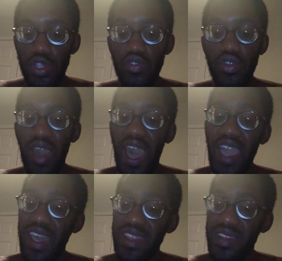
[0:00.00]

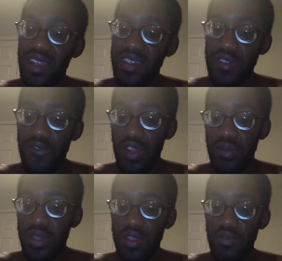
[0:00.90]
I got the lesson
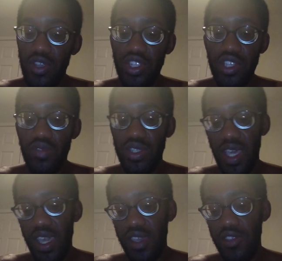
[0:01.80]
from it where she was
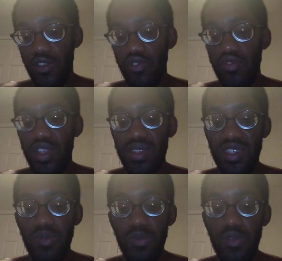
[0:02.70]
like, yo, you need to
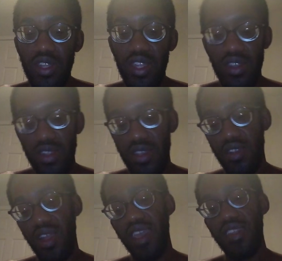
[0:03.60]
see people in their
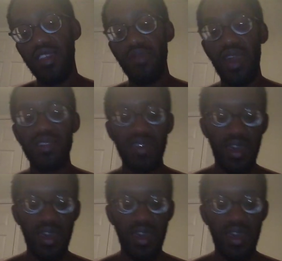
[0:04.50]
light, in their mind's